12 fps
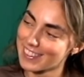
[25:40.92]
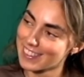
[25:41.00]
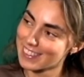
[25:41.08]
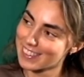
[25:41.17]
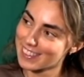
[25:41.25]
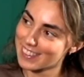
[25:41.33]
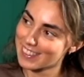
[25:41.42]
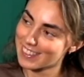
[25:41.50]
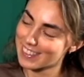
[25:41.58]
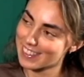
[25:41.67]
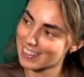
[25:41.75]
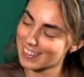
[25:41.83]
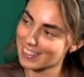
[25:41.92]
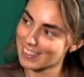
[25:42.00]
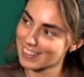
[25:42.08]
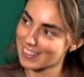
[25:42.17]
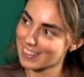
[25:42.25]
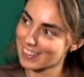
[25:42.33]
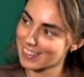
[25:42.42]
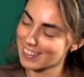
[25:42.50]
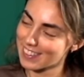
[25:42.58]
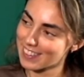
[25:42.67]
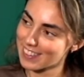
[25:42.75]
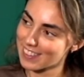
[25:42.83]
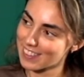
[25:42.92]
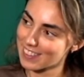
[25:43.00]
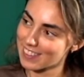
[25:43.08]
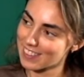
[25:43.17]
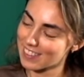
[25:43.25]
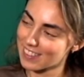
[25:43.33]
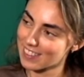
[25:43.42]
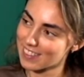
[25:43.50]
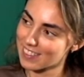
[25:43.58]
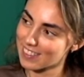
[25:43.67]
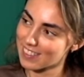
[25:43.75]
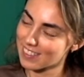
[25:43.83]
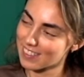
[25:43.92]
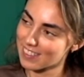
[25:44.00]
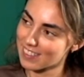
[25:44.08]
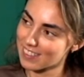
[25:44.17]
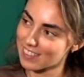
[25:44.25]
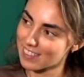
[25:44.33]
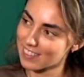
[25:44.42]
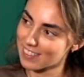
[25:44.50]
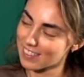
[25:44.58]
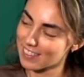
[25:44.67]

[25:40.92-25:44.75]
The person shown says nothing.